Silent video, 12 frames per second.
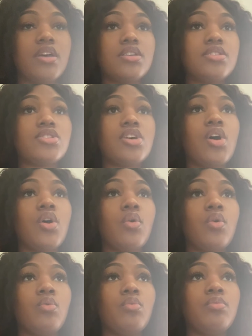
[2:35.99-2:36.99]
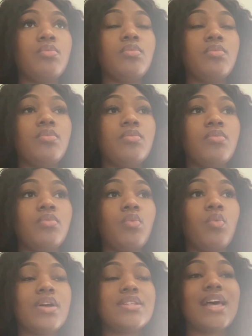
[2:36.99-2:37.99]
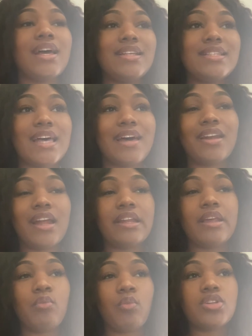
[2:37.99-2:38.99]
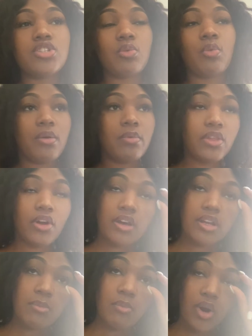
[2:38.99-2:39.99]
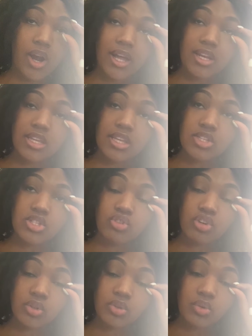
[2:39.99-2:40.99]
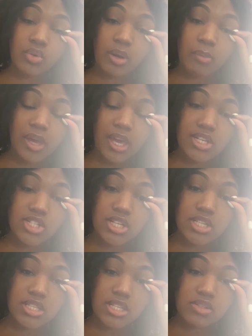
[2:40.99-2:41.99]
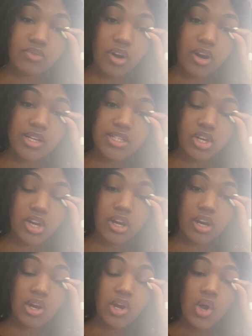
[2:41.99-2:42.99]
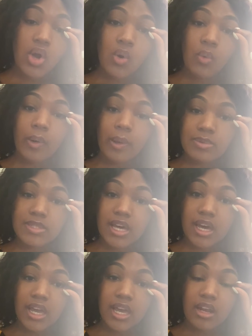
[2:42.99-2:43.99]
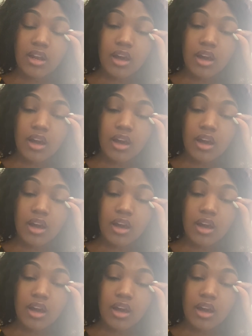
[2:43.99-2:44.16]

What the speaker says: So once I decided I didn't want to work with her anymore, I did scroll through her pages as far as her website,